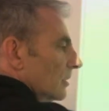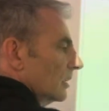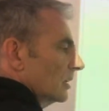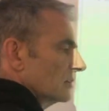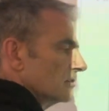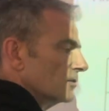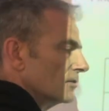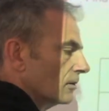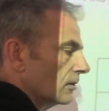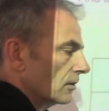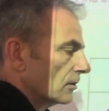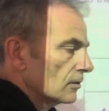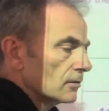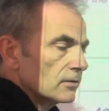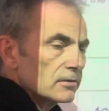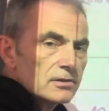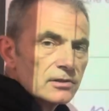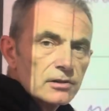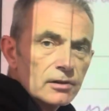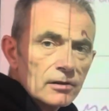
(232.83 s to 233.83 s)
That's not
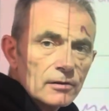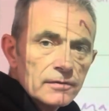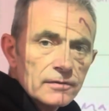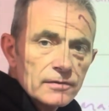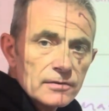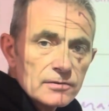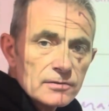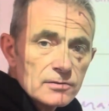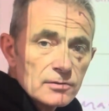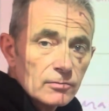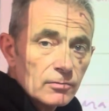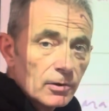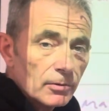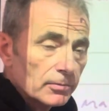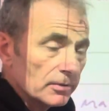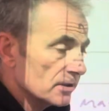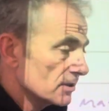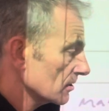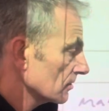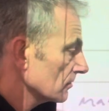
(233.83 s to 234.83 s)
close enough. So what
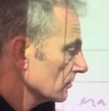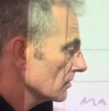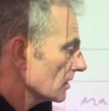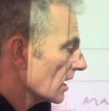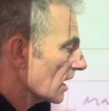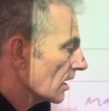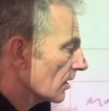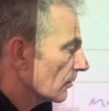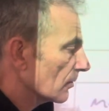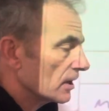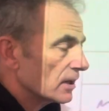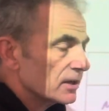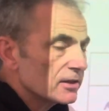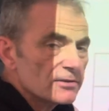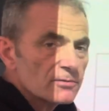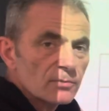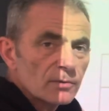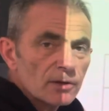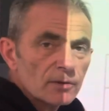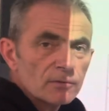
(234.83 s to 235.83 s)
we do now
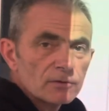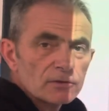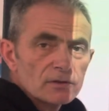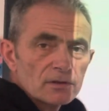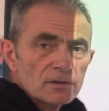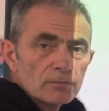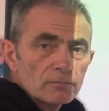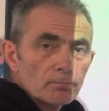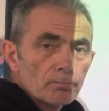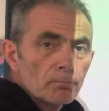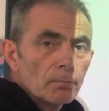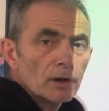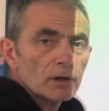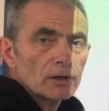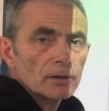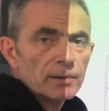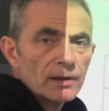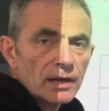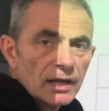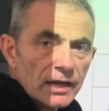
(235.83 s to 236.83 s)
is we would
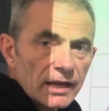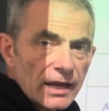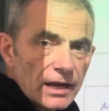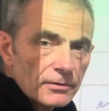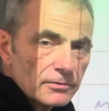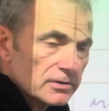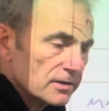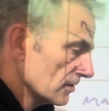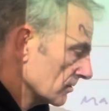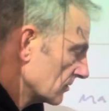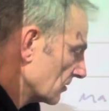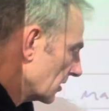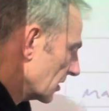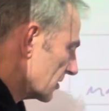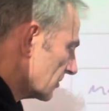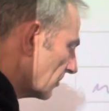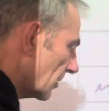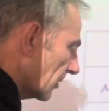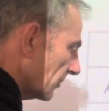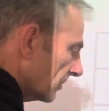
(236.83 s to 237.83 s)
multiply out. So
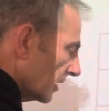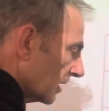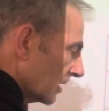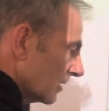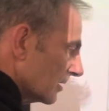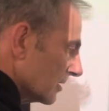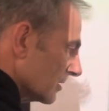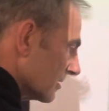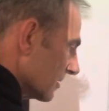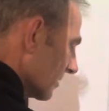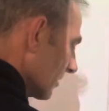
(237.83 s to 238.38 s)
that's why we need this